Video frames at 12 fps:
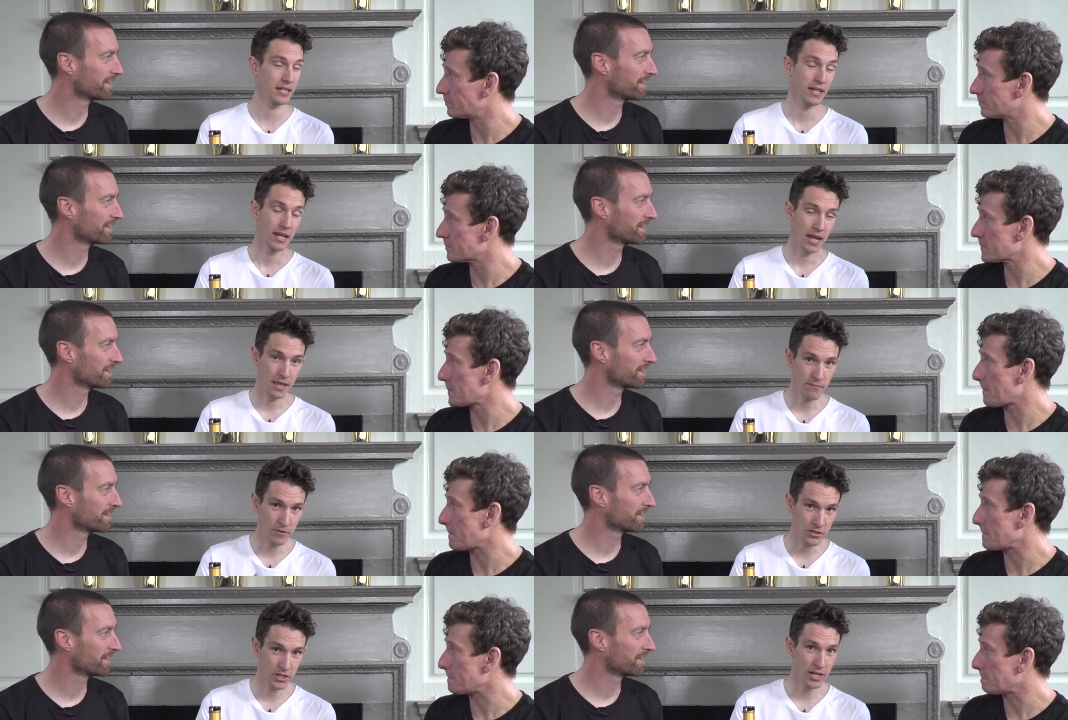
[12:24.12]
Speaker 1: and then
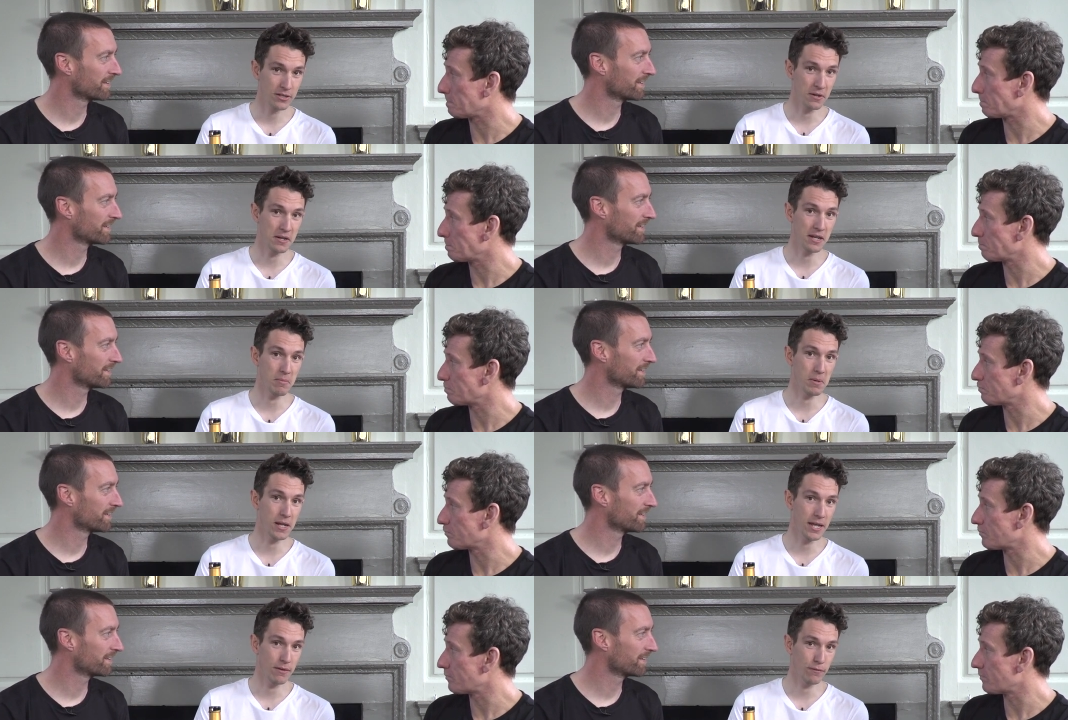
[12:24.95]
Vincenzo
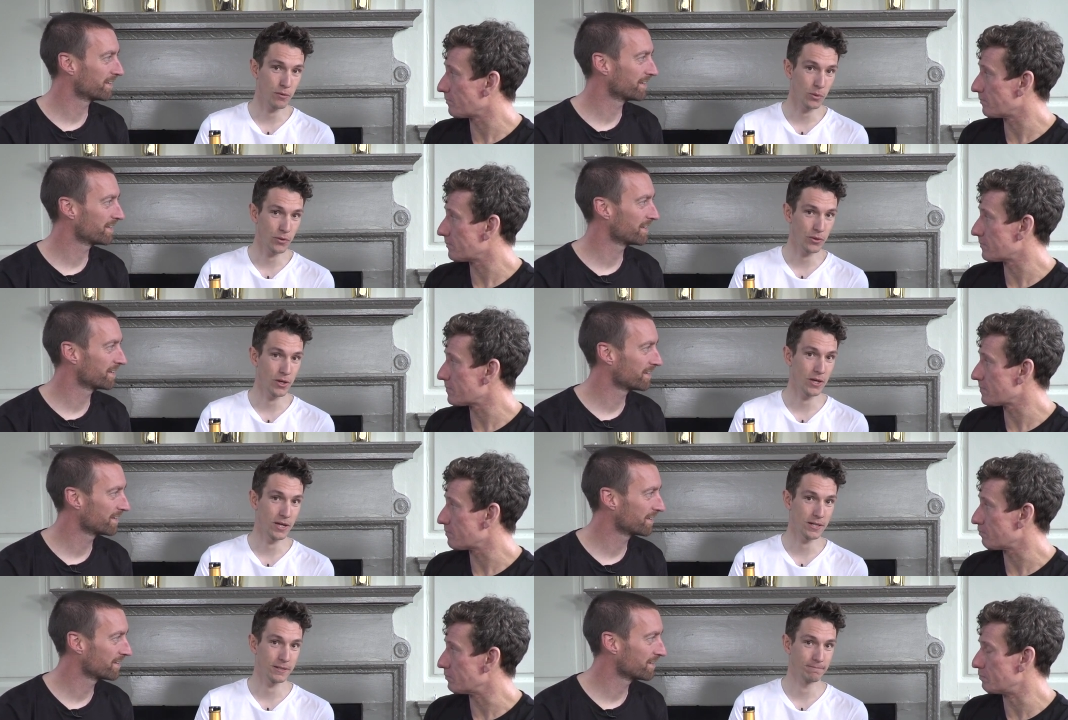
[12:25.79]
Nibali for
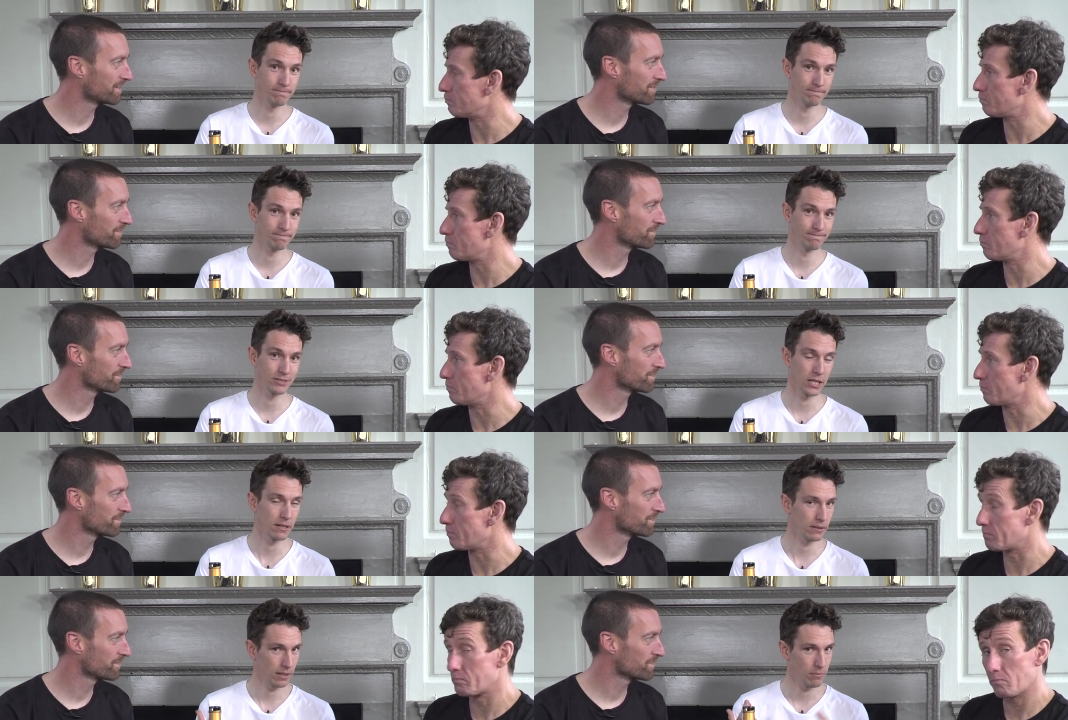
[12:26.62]
third. Mm. So
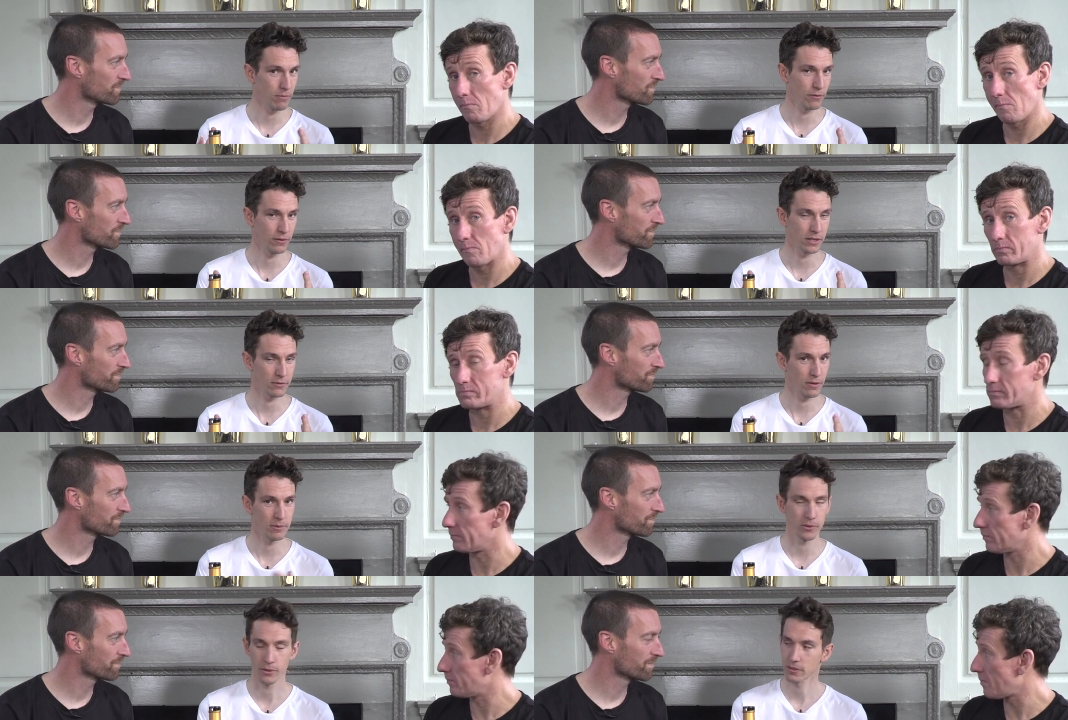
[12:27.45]
I'm keeping my fingers
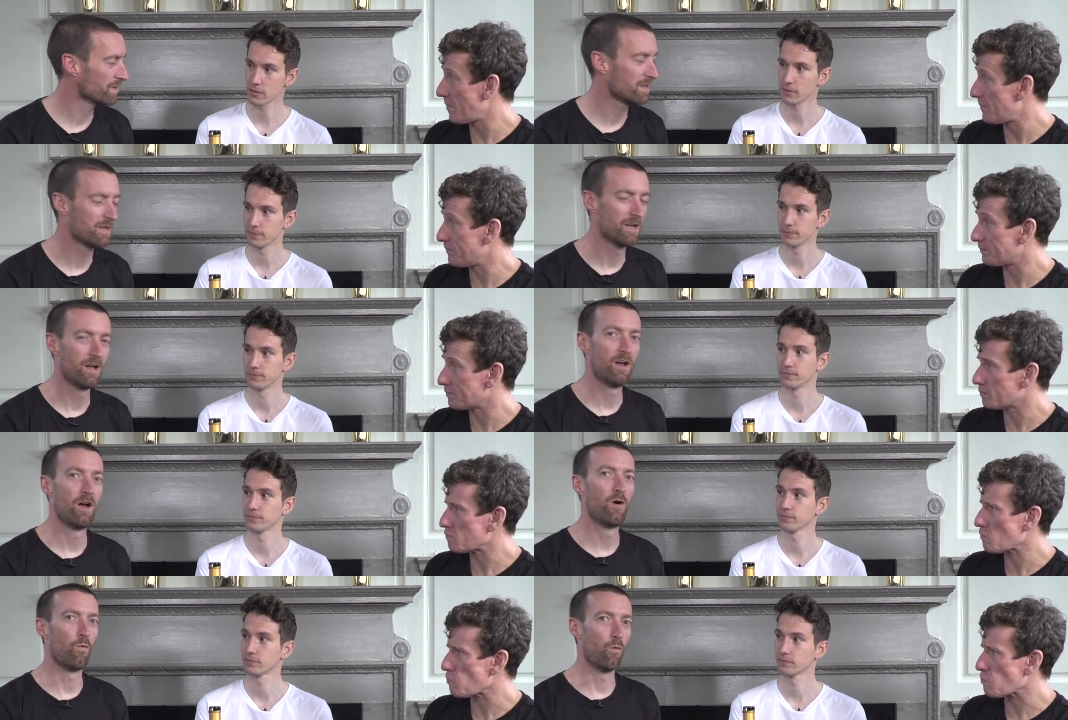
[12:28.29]
firmly crossed.
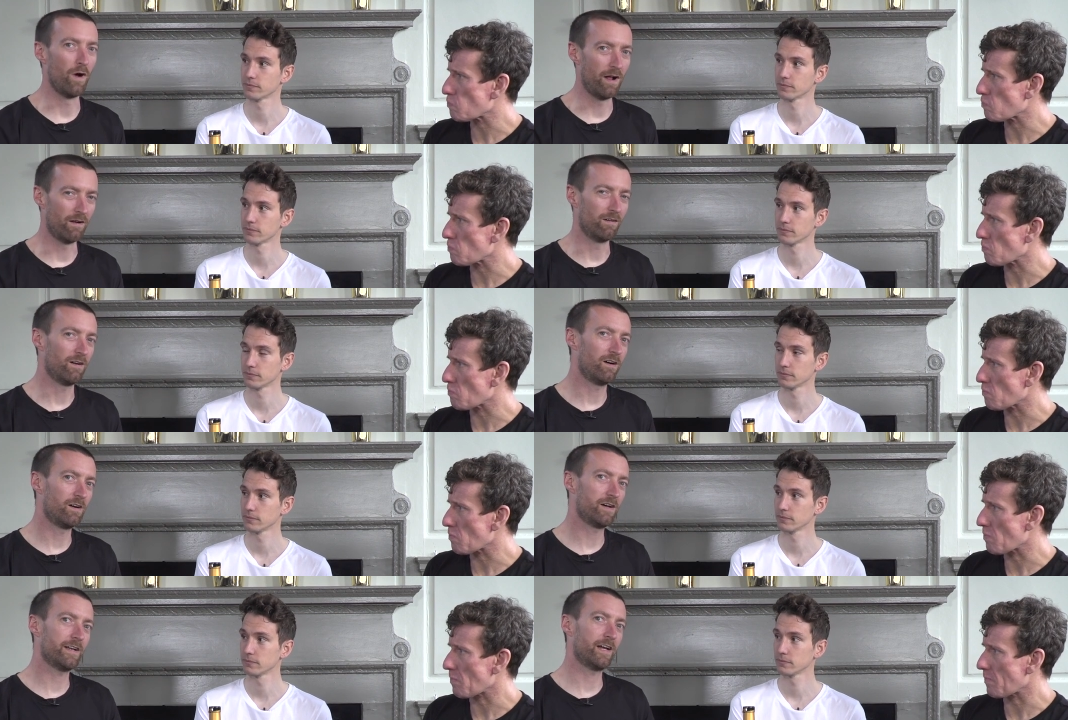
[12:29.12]
Well,
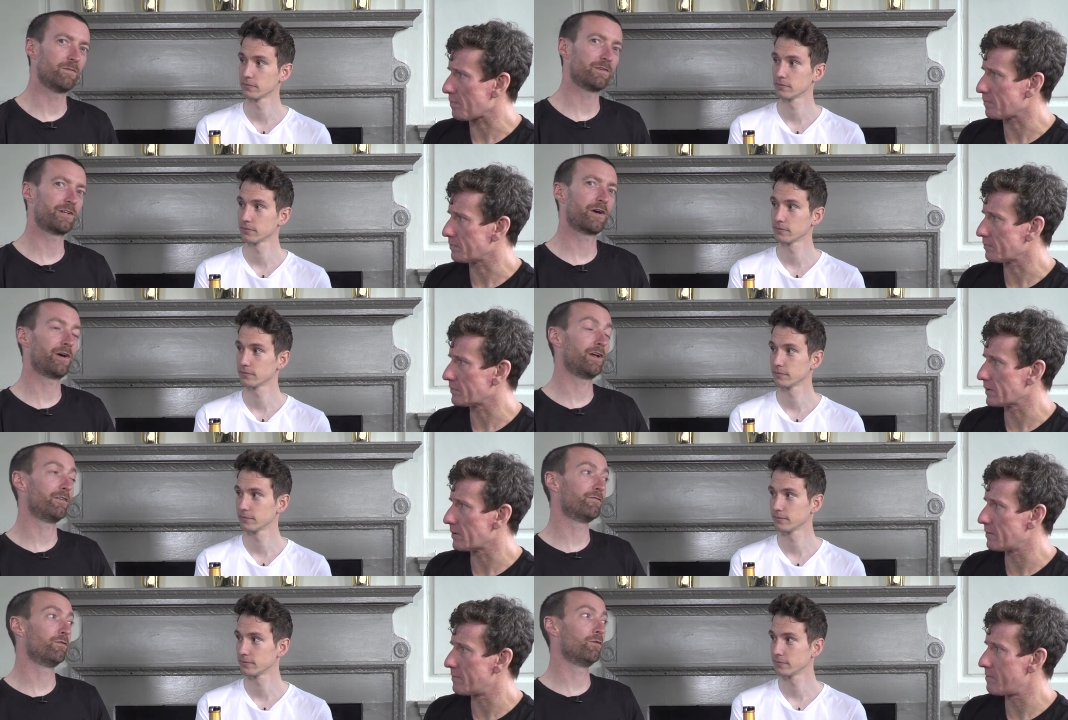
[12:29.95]
I
Speaker 2: am
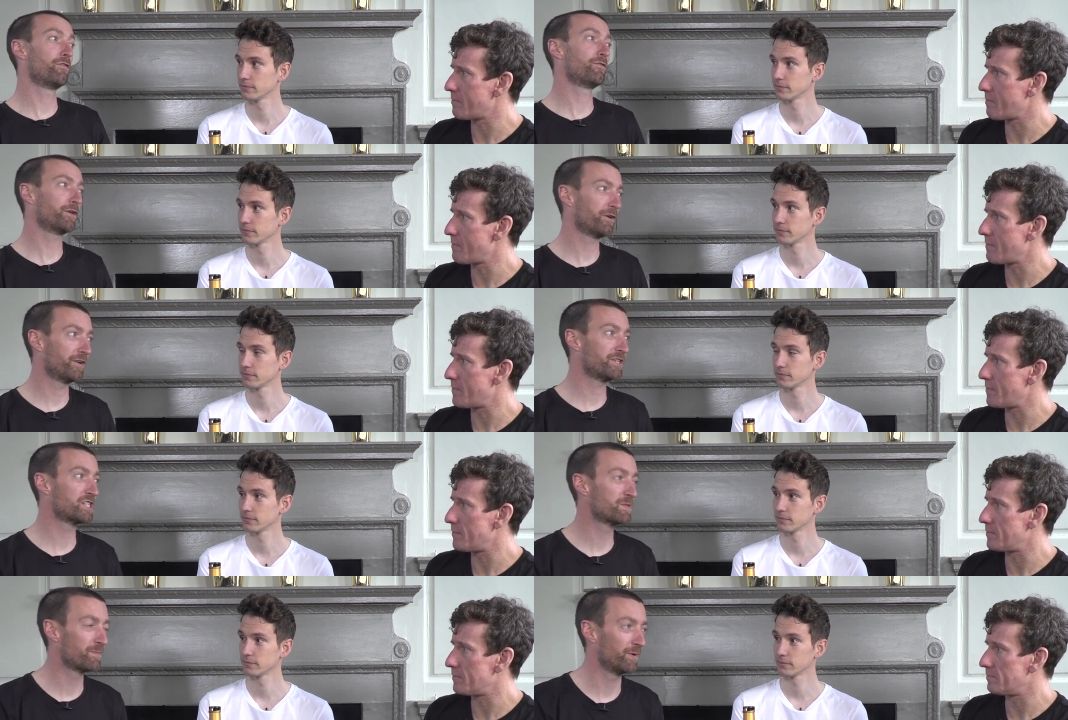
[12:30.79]
going for third
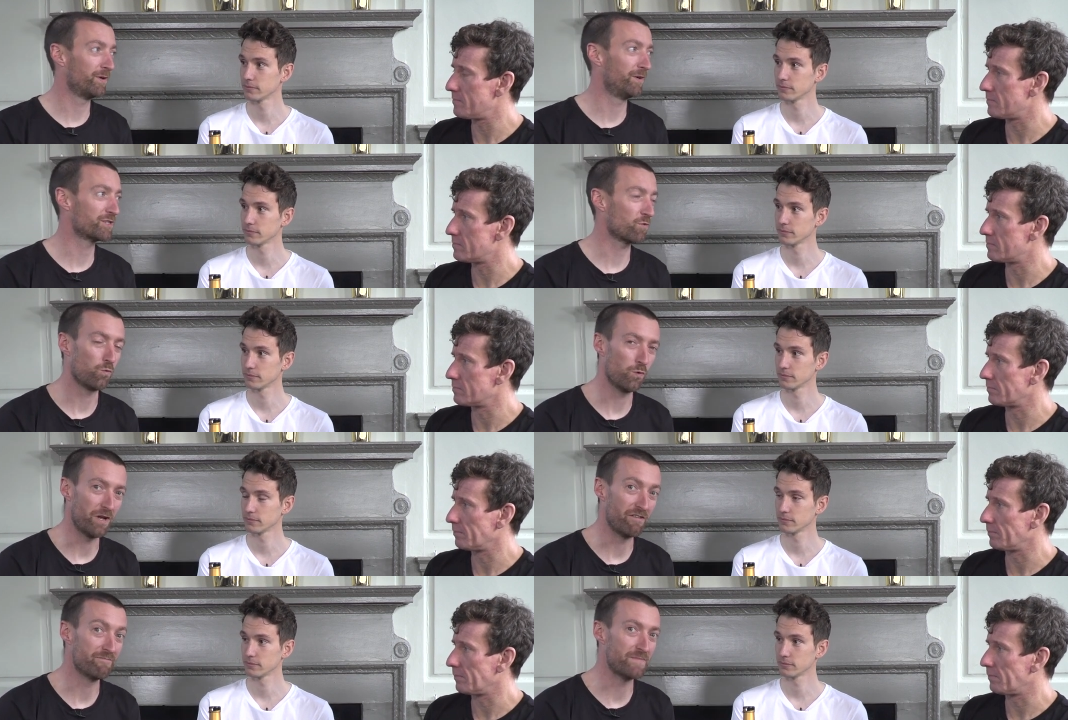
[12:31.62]
spot with